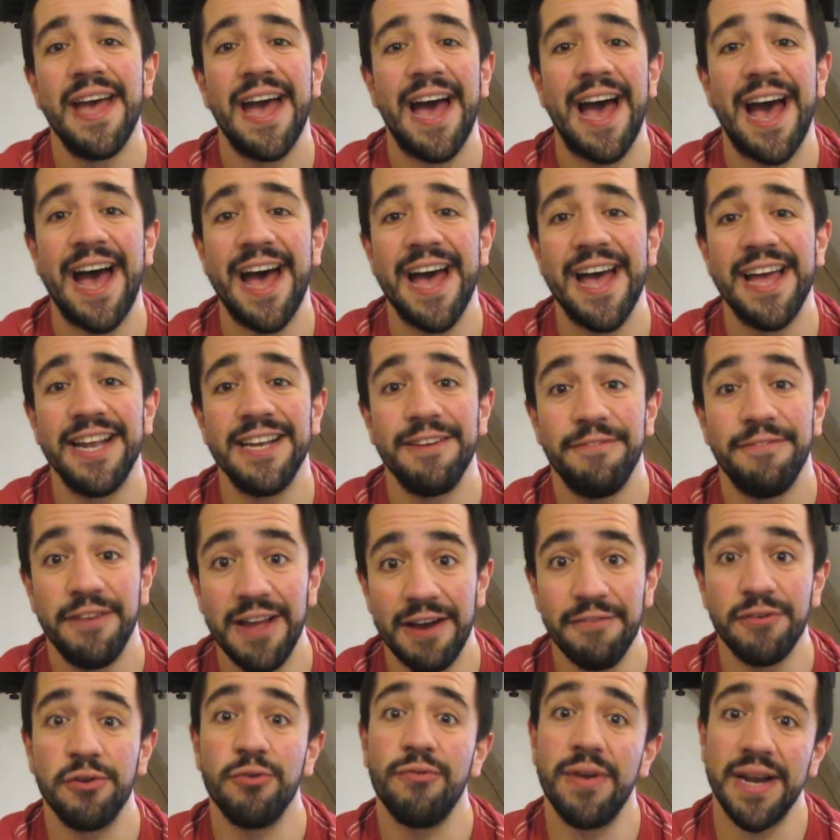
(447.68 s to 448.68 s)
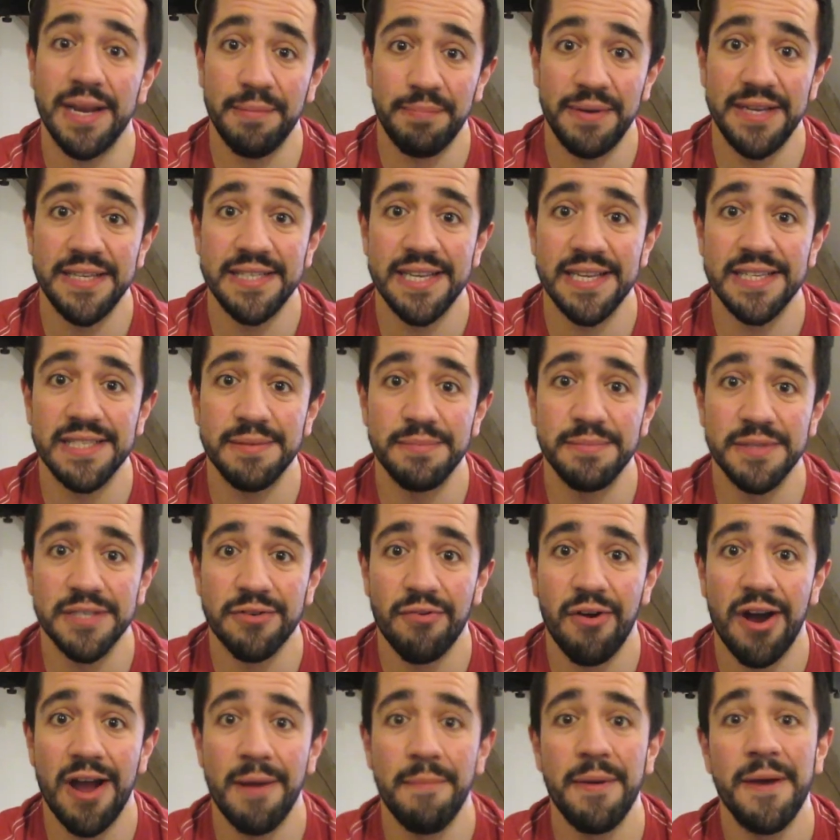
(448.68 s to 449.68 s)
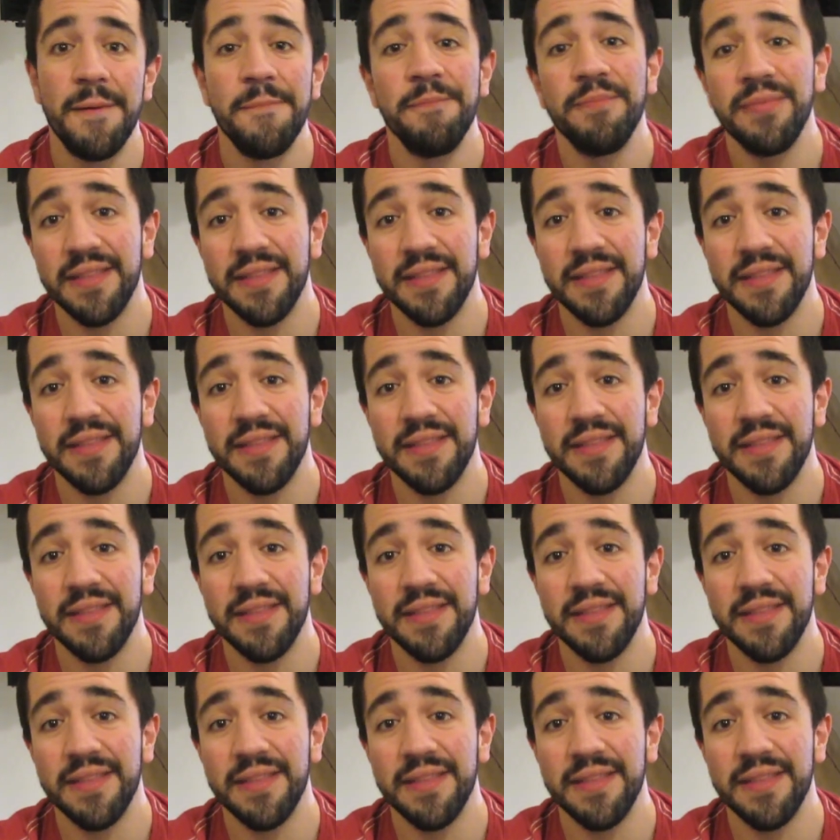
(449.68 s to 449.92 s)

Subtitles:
And if you haven't already, please hit subscribe.